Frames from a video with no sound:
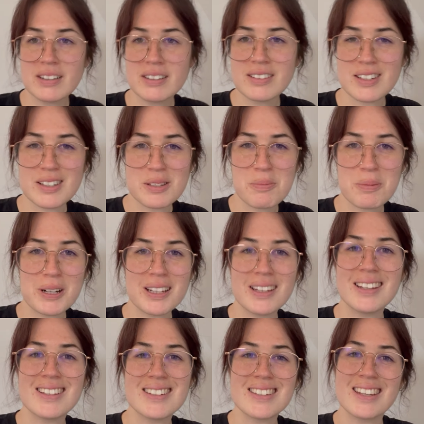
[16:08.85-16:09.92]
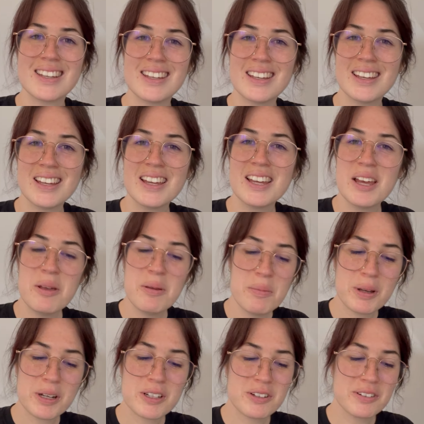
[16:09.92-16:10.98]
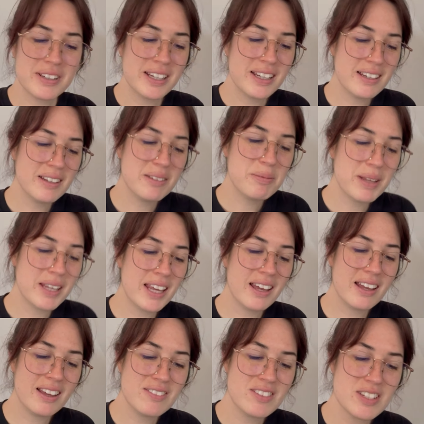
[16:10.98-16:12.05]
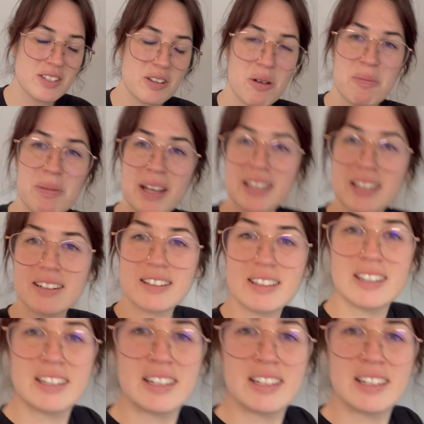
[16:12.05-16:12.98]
It's a pretty easy book to read, but yeah, I've just got my little